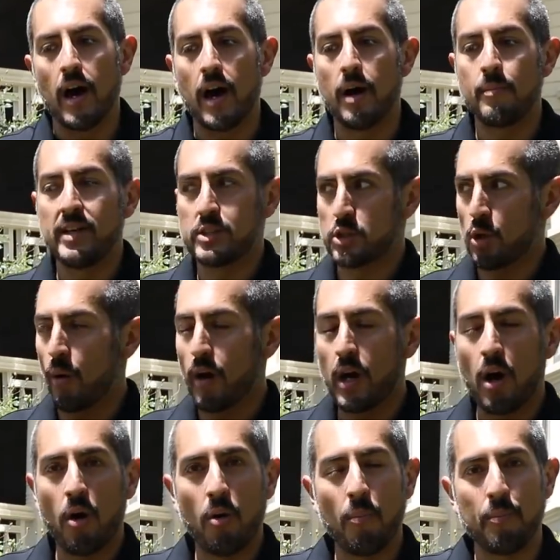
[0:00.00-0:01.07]
um, historic
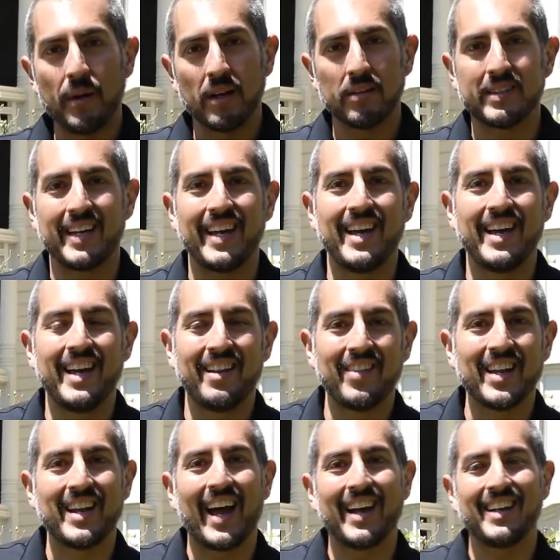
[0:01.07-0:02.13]
home built in
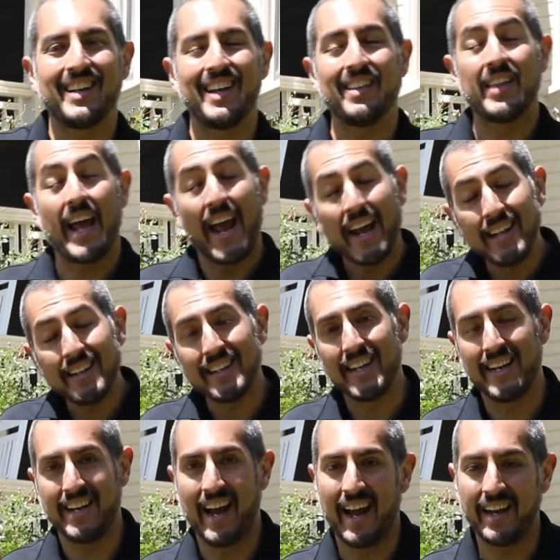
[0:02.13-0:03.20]
the, in the
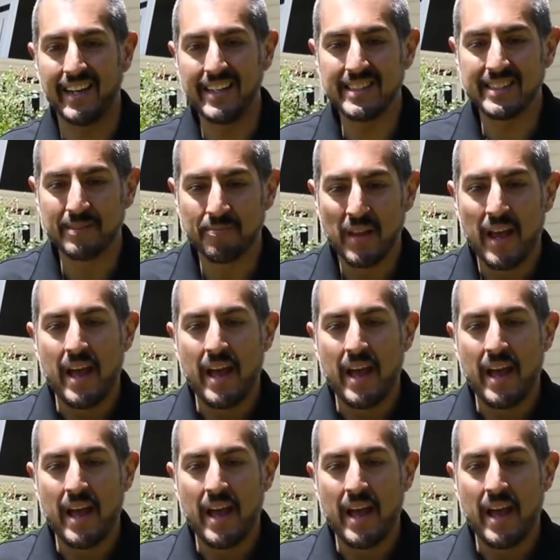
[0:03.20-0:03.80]
1890s,